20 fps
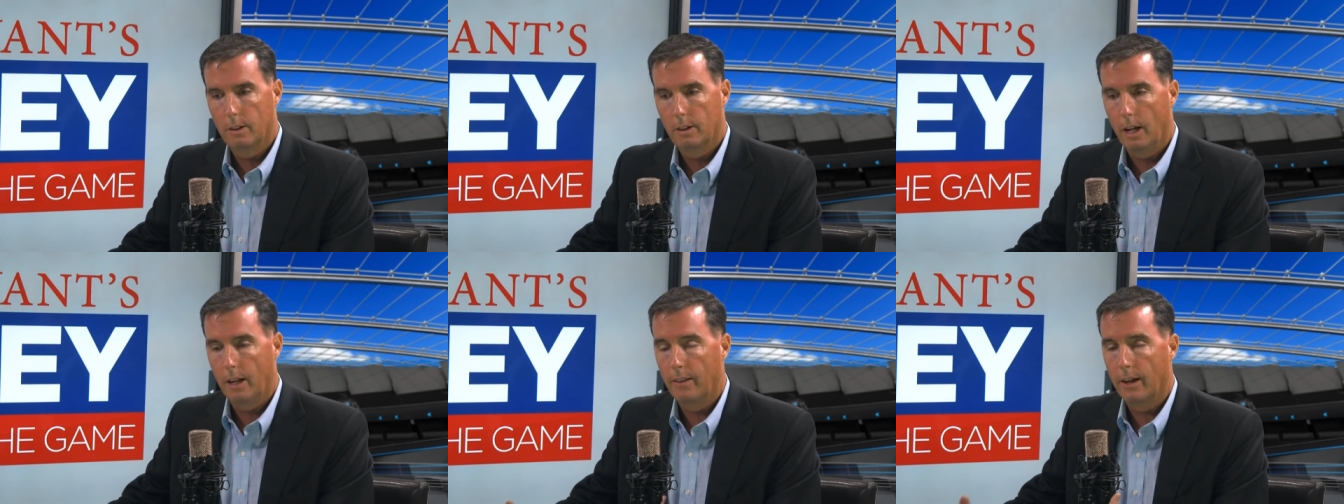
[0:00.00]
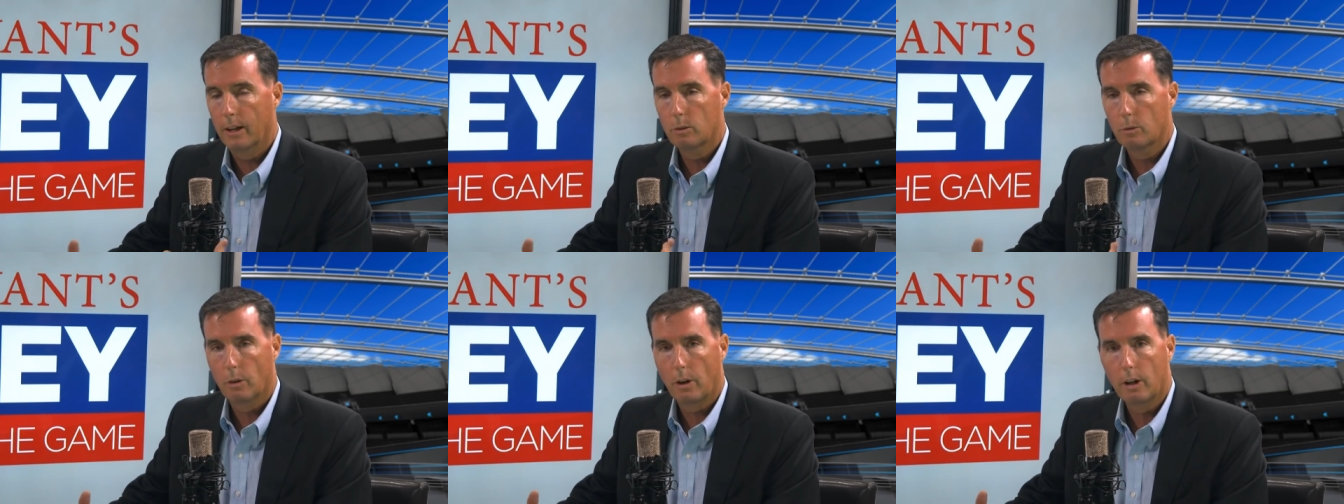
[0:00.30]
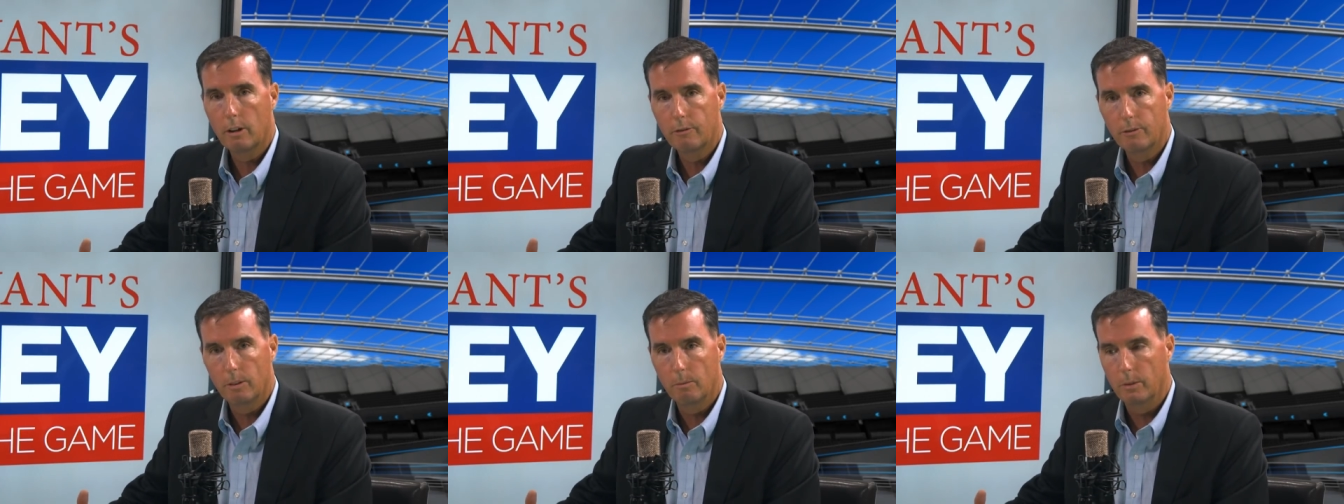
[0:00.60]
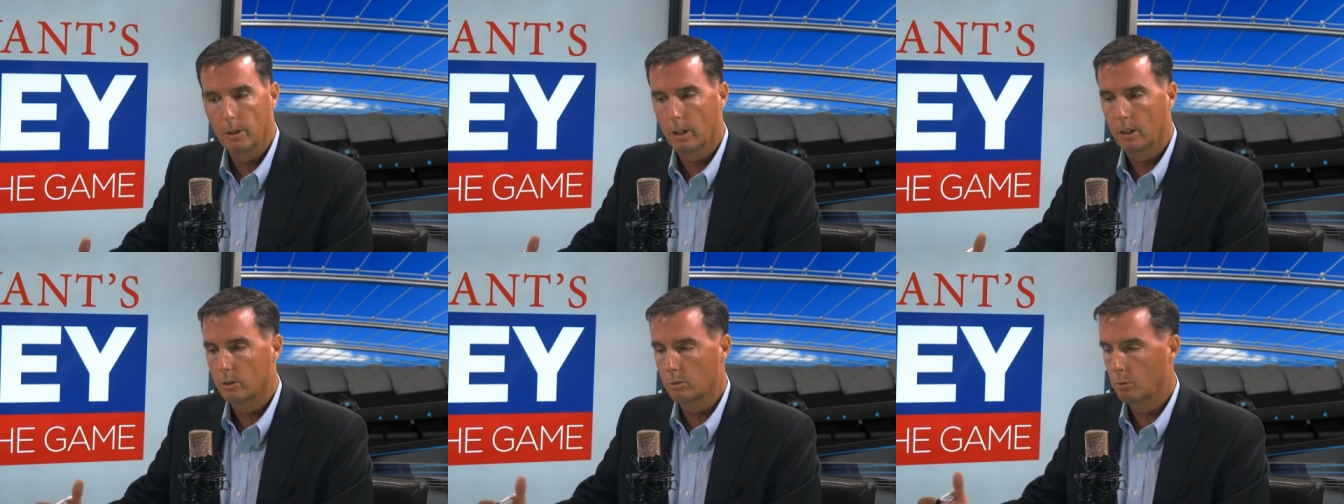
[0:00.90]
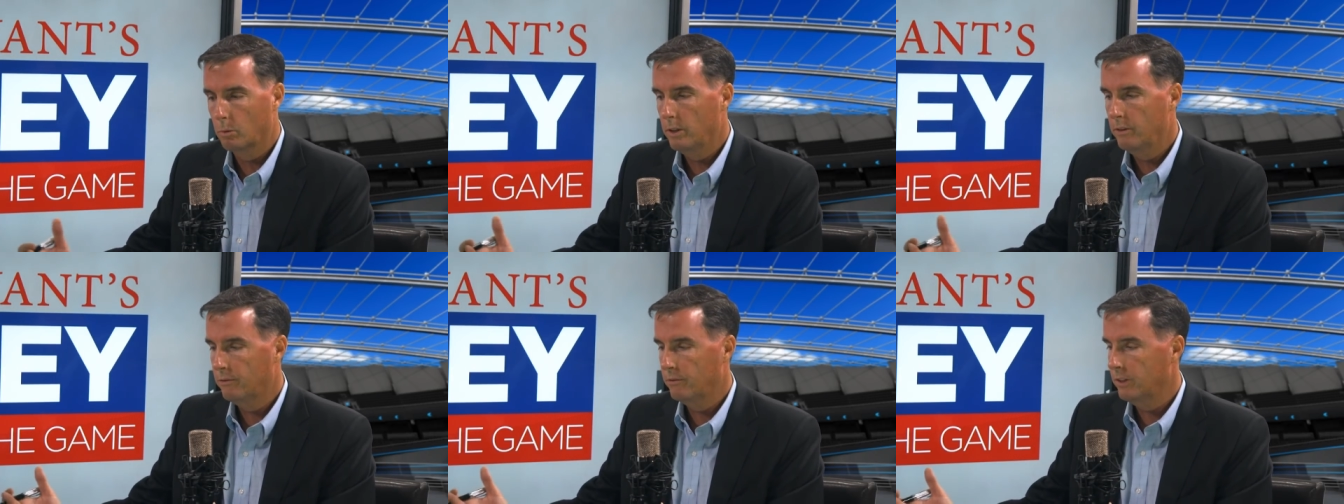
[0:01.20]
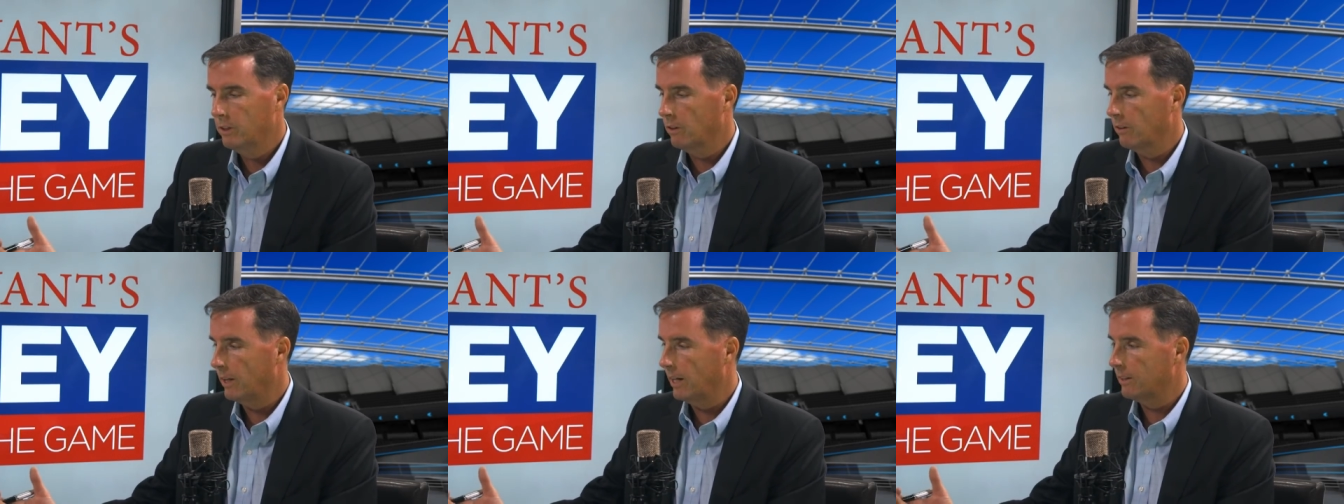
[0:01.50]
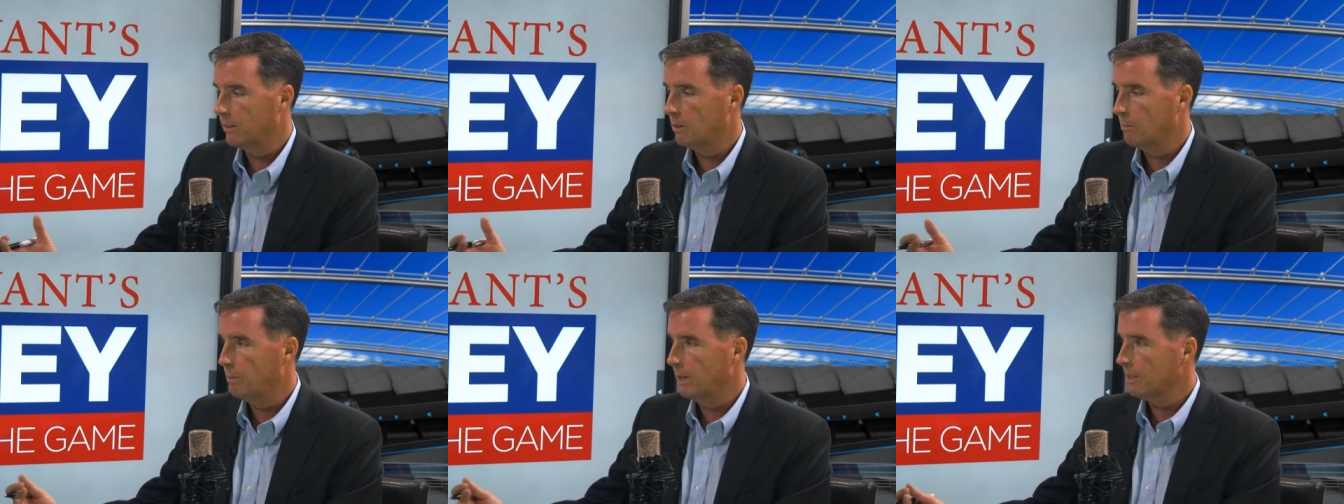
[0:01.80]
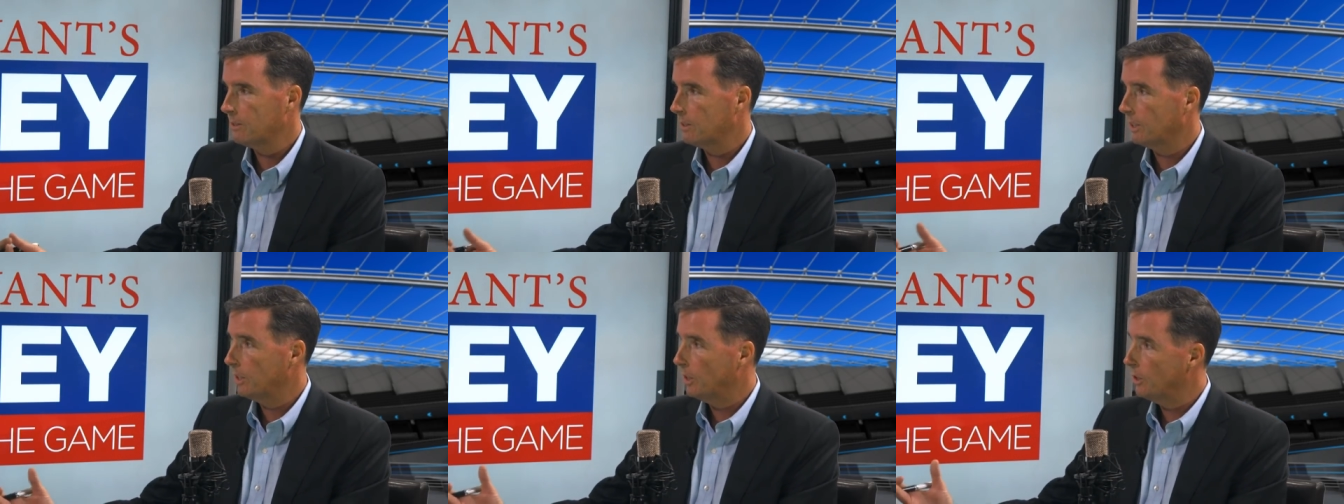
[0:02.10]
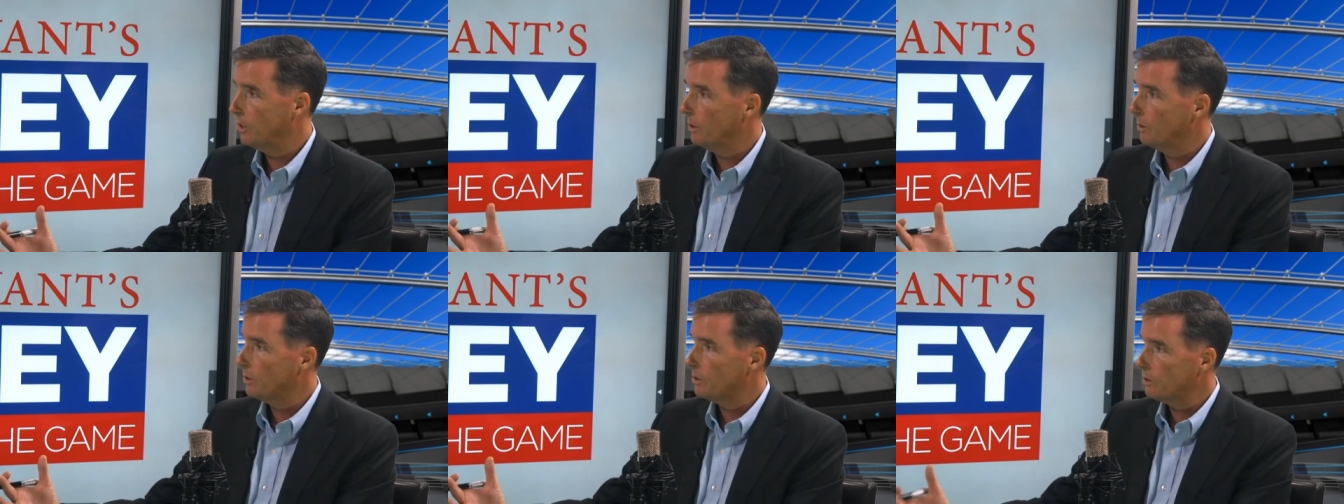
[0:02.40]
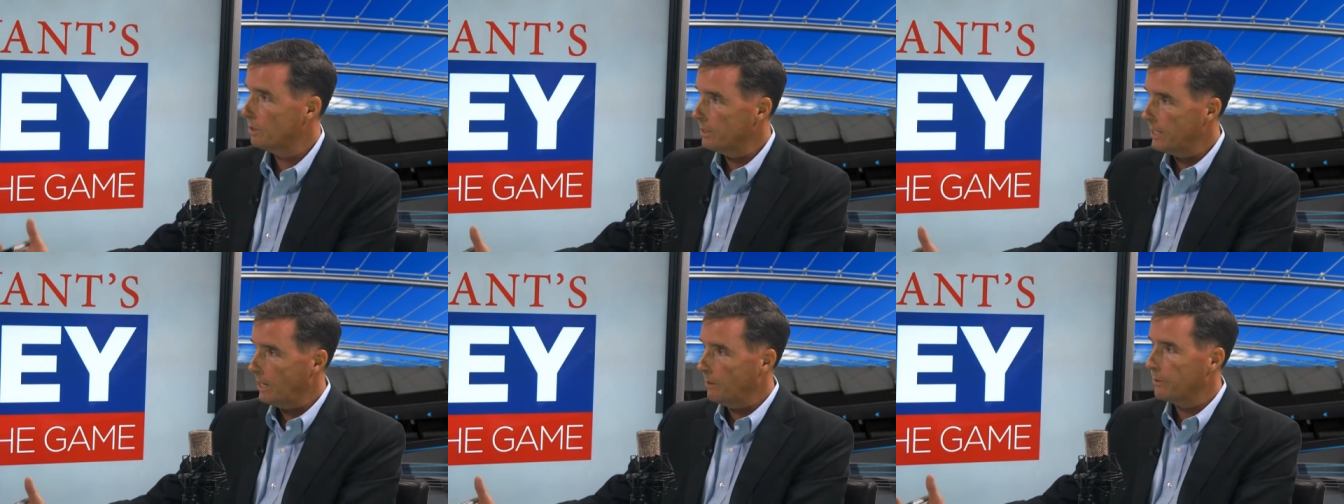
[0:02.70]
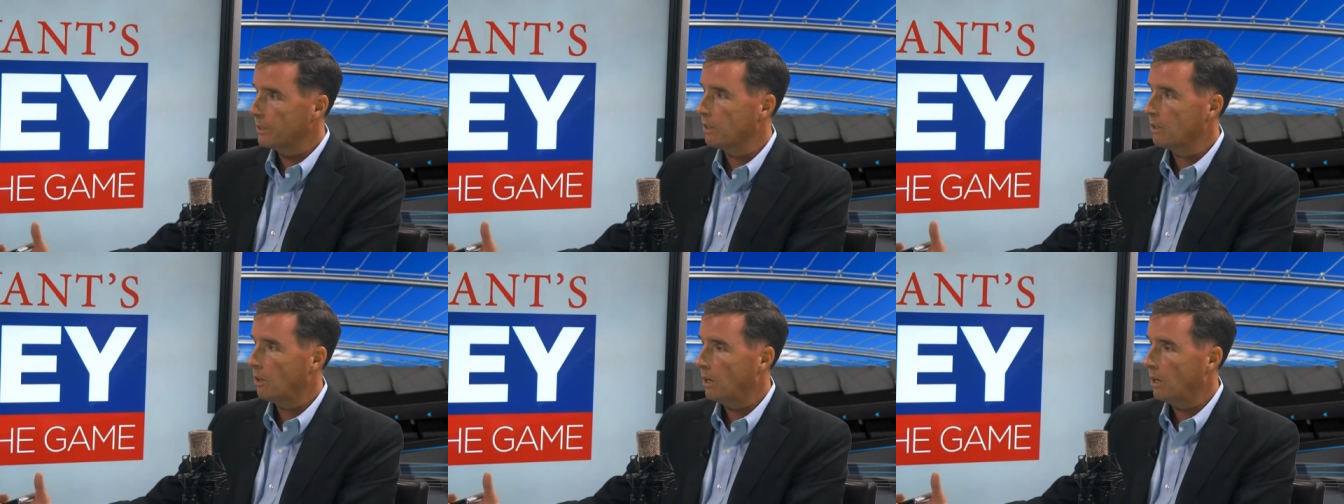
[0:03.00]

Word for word: and that's what our firm does, we feel that the best thing to do is sit down with the